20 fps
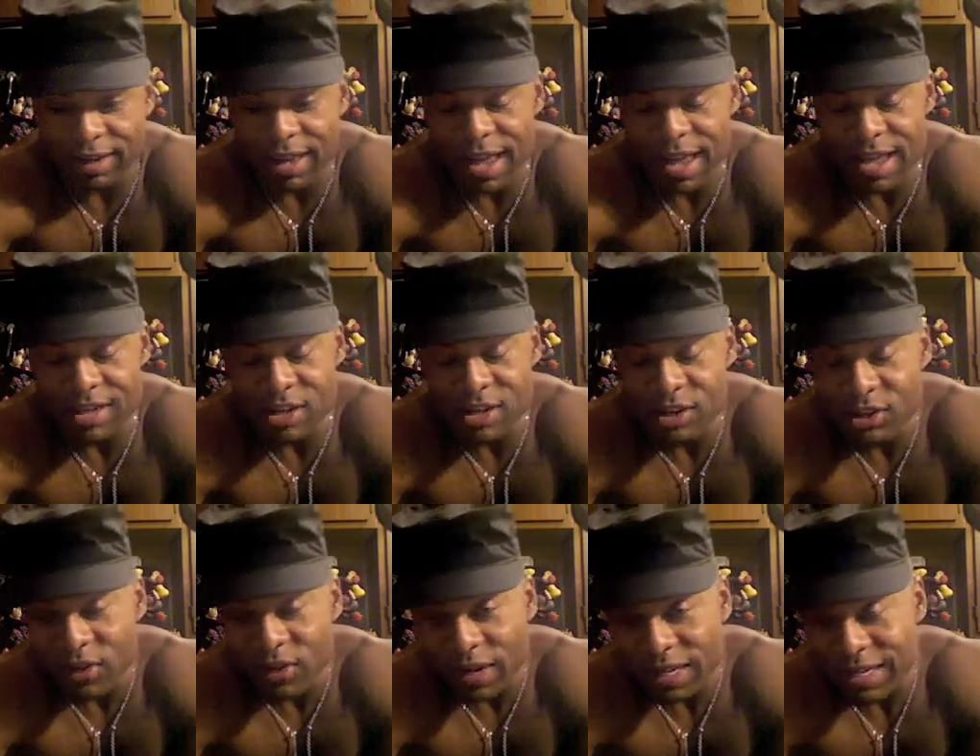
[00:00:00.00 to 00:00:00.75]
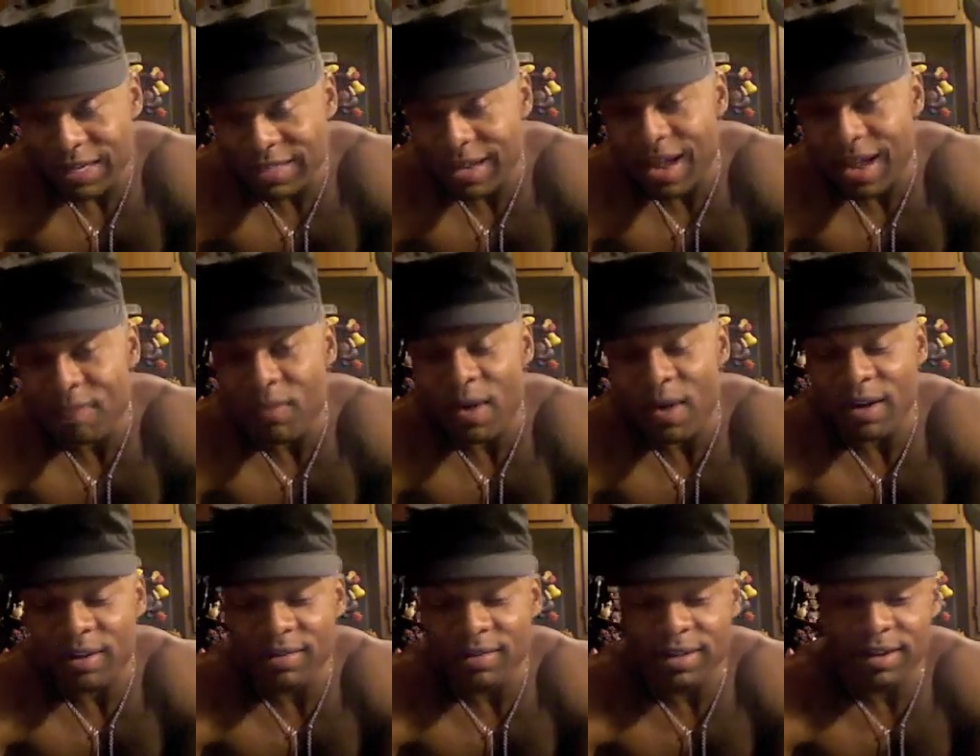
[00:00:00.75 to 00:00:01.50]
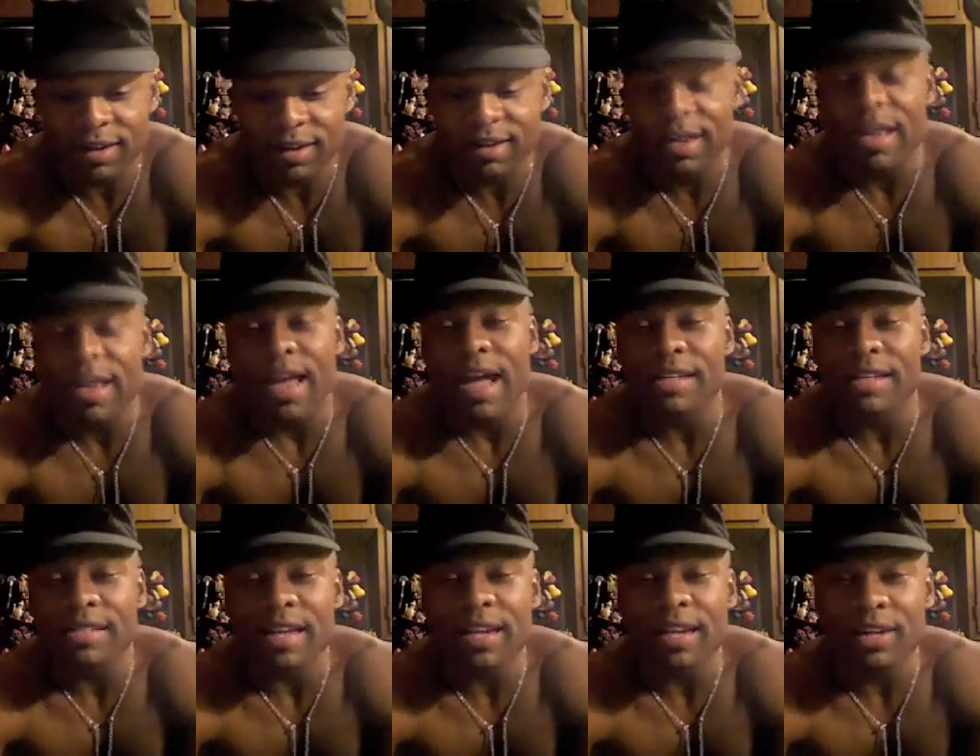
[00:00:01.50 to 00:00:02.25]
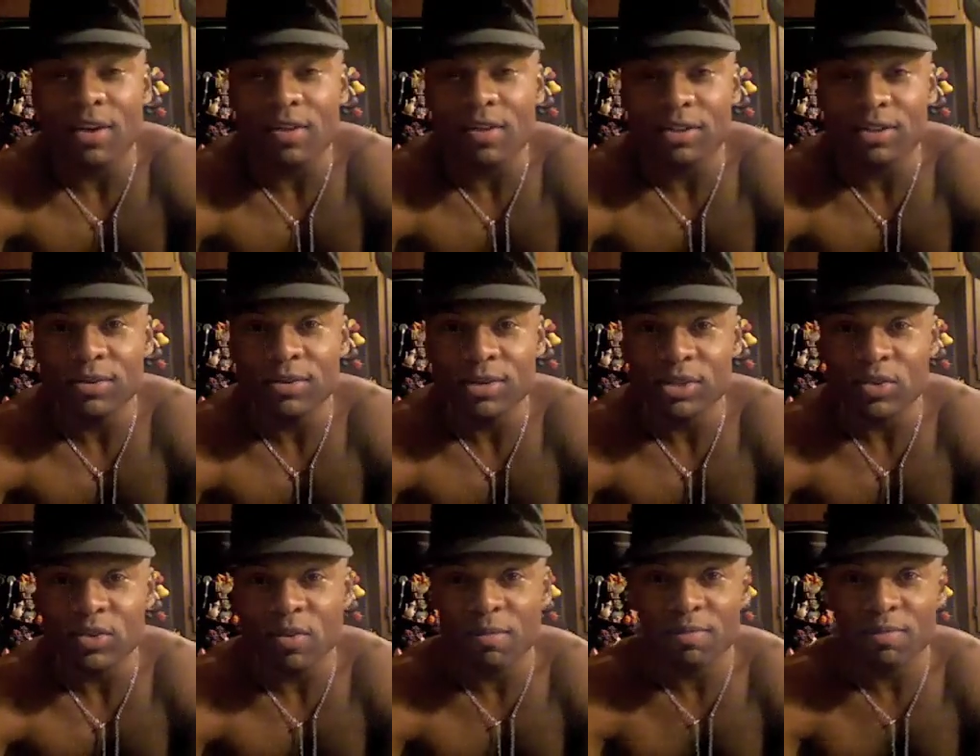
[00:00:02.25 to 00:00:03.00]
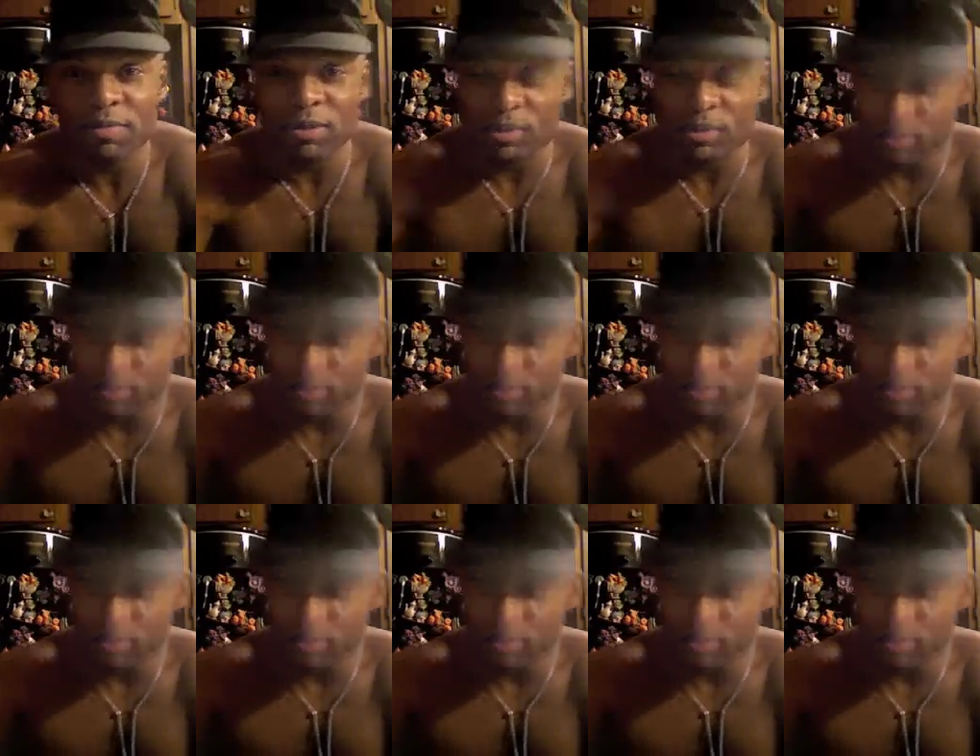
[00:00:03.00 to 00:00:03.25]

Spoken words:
and you're drinking the tap water there. That's like going to a swimming pool,